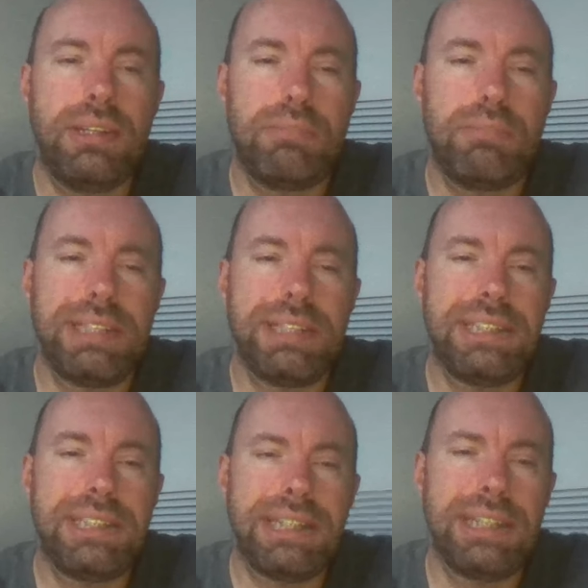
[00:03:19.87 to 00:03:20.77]
but
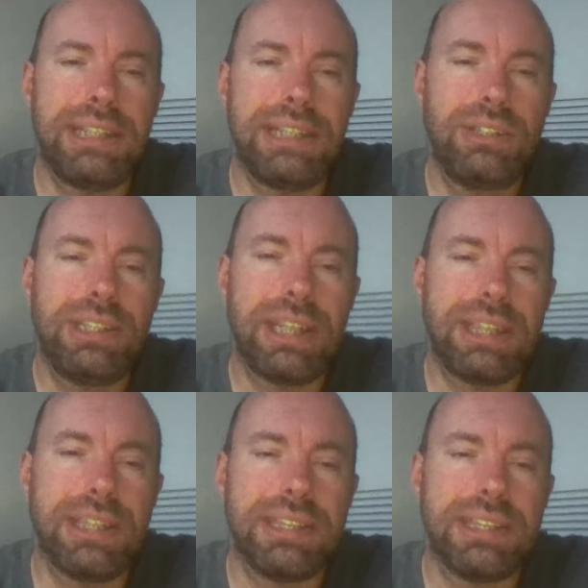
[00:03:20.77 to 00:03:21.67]
it looks like
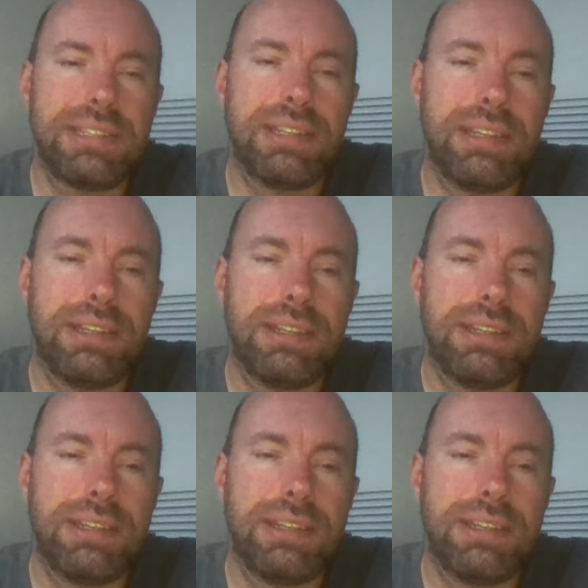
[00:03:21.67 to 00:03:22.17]
this.